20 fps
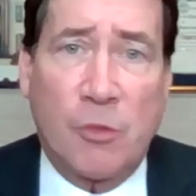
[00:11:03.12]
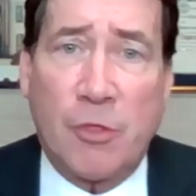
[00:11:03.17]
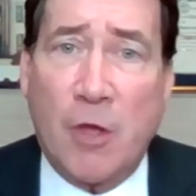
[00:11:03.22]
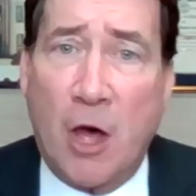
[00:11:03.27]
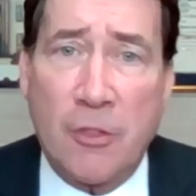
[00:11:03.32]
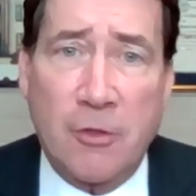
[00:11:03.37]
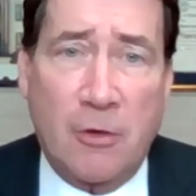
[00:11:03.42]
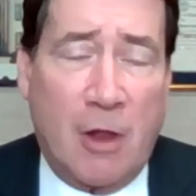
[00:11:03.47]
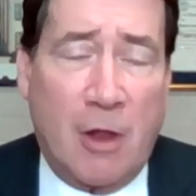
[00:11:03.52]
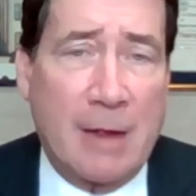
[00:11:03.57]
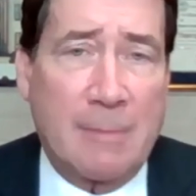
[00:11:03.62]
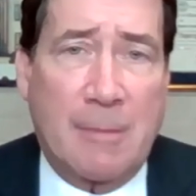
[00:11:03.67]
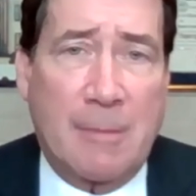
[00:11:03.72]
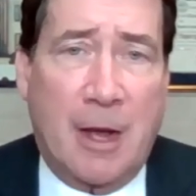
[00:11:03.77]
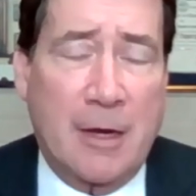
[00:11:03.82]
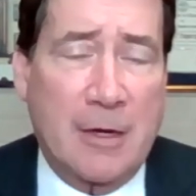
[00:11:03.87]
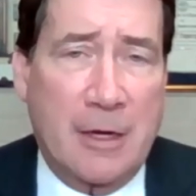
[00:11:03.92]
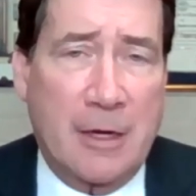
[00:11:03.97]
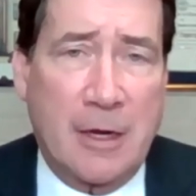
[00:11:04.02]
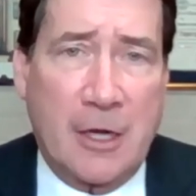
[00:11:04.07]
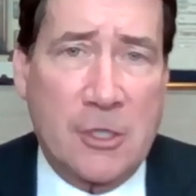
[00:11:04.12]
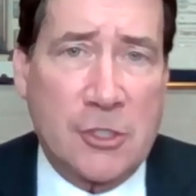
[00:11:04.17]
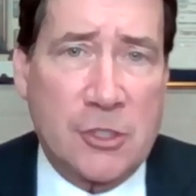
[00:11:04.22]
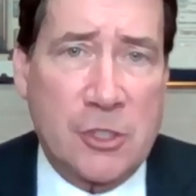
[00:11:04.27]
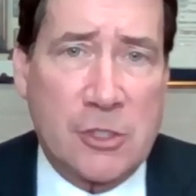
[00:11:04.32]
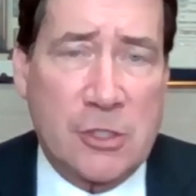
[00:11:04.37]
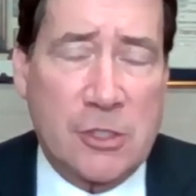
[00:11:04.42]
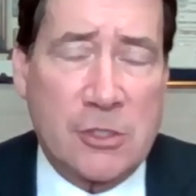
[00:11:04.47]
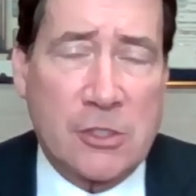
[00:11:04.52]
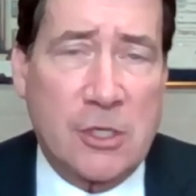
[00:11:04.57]
with other like-minded
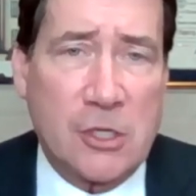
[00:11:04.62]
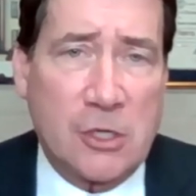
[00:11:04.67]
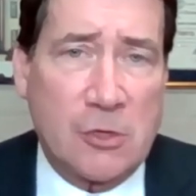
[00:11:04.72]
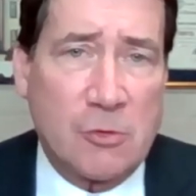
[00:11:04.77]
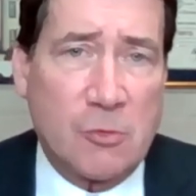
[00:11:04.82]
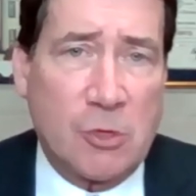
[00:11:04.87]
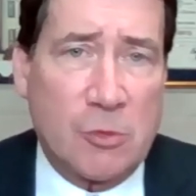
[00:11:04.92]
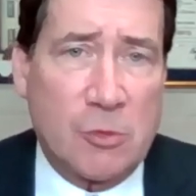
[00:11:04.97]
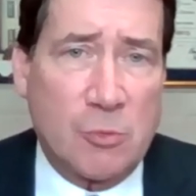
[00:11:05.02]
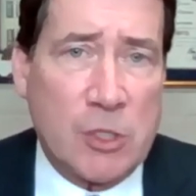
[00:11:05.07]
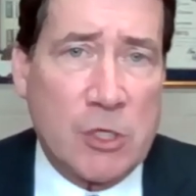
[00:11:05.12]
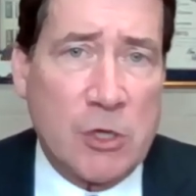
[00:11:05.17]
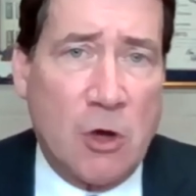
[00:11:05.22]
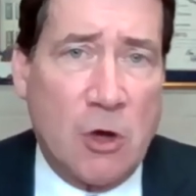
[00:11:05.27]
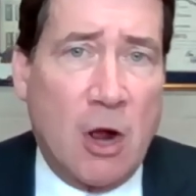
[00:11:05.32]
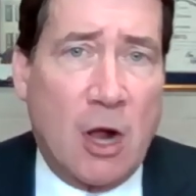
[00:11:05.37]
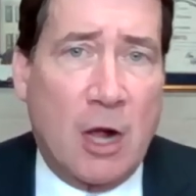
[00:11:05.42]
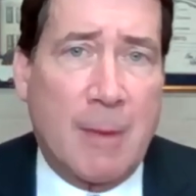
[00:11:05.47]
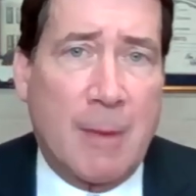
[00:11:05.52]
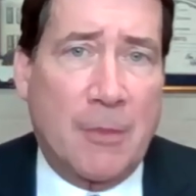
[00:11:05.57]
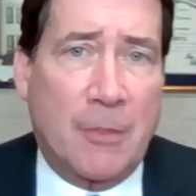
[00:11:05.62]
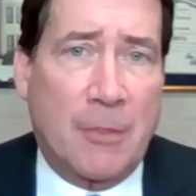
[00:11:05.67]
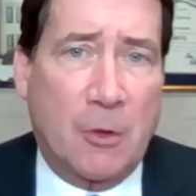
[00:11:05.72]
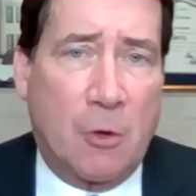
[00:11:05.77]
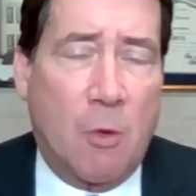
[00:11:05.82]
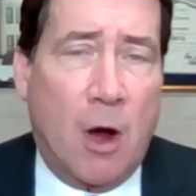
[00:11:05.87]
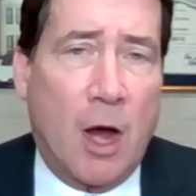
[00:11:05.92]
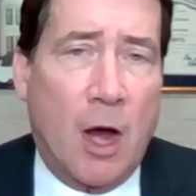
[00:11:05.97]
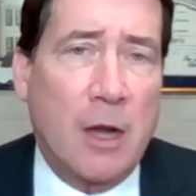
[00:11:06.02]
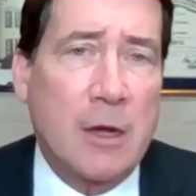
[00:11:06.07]
nations. As we talk about the
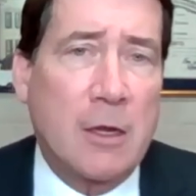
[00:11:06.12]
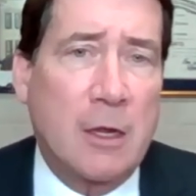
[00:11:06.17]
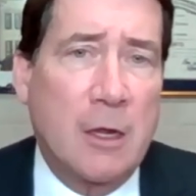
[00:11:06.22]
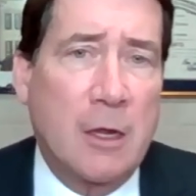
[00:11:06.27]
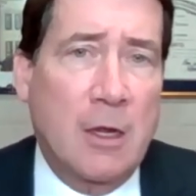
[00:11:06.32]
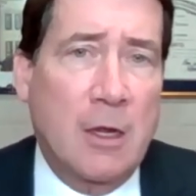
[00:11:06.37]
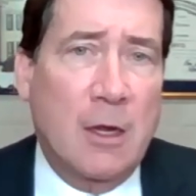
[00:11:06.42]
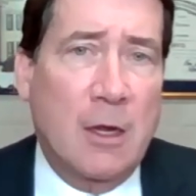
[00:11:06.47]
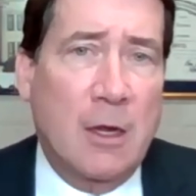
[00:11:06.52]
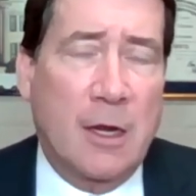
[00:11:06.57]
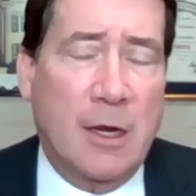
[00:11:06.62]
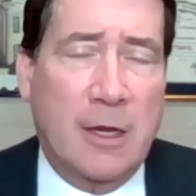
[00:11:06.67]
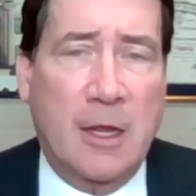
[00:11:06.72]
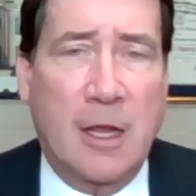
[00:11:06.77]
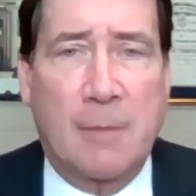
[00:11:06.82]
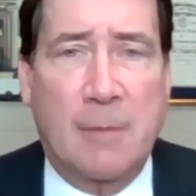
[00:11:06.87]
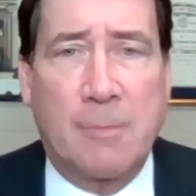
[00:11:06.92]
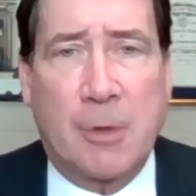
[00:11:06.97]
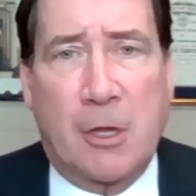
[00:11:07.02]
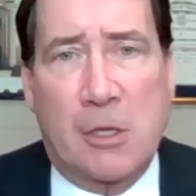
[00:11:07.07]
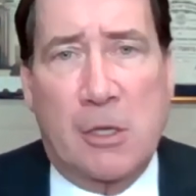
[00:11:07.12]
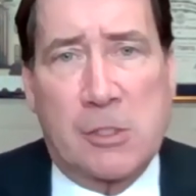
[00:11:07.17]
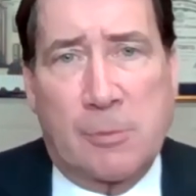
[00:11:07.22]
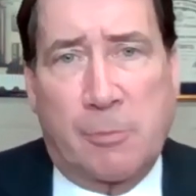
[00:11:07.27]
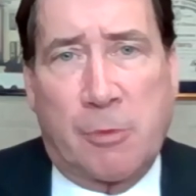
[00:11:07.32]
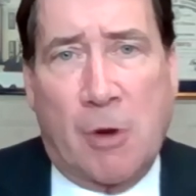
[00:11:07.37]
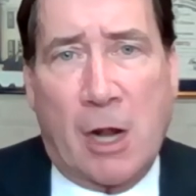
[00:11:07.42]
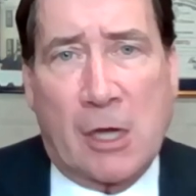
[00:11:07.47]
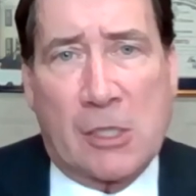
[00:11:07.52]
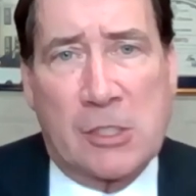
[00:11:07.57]
Quad, and again, because
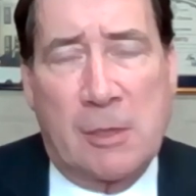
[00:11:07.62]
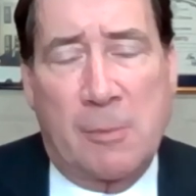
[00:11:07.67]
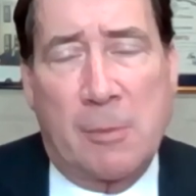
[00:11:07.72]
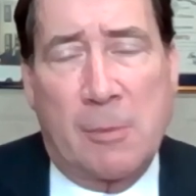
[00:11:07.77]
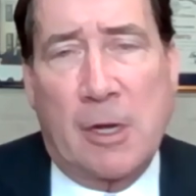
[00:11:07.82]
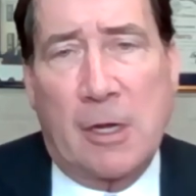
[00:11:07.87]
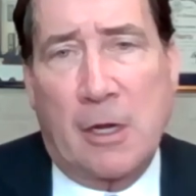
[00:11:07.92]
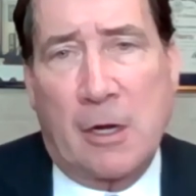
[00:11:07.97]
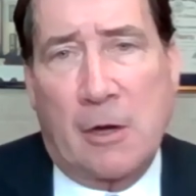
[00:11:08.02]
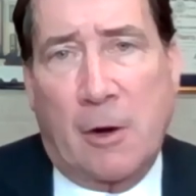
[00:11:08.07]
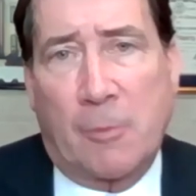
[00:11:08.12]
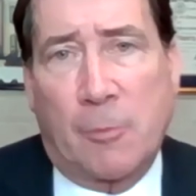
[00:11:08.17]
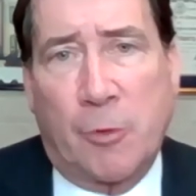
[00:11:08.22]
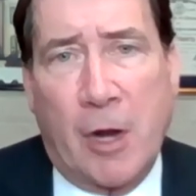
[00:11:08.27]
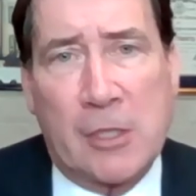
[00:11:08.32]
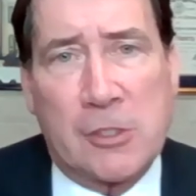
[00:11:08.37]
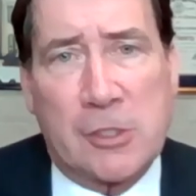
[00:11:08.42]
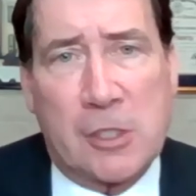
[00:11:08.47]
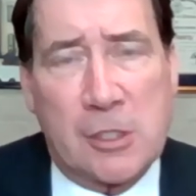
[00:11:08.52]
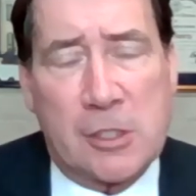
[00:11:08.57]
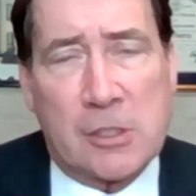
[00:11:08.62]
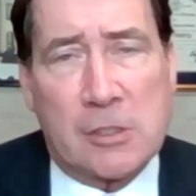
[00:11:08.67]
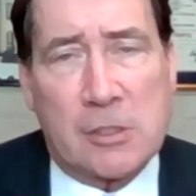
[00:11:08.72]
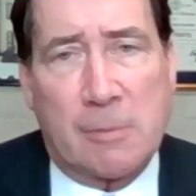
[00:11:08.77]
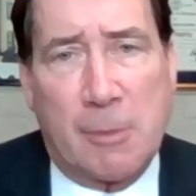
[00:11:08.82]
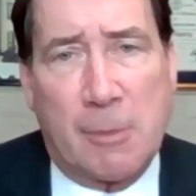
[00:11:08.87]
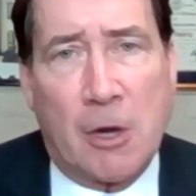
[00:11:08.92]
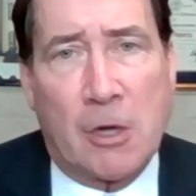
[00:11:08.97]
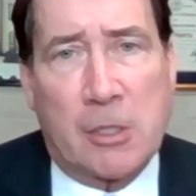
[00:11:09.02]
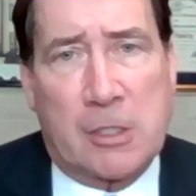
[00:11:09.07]
of proximity and our presence, it's
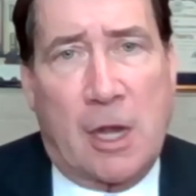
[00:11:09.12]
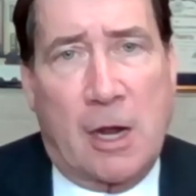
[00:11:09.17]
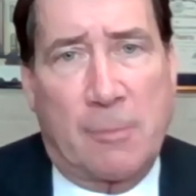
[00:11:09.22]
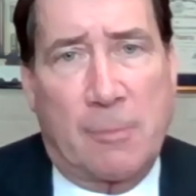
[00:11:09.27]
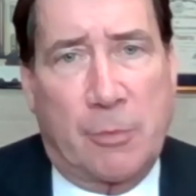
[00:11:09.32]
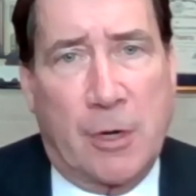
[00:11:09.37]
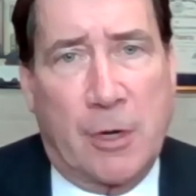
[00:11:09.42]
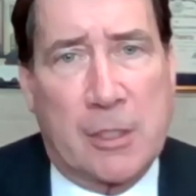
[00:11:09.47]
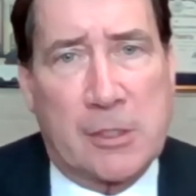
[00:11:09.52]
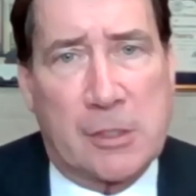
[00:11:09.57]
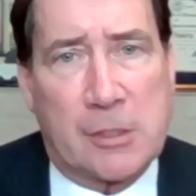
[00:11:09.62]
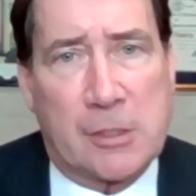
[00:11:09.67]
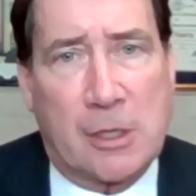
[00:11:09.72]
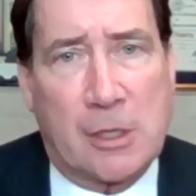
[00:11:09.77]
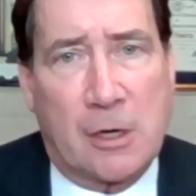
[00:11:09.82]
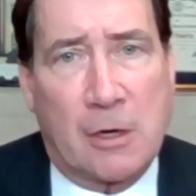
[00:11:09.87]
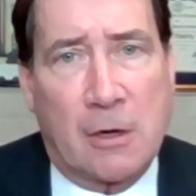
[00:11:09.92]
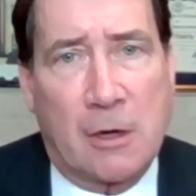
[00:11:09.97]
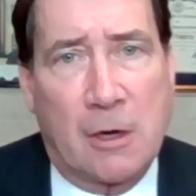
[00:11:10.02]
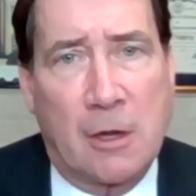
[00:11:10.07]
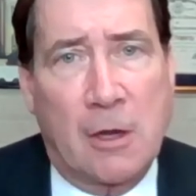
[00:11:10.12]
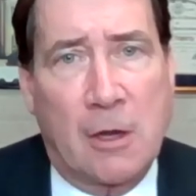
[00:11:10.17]
a maritime presence there.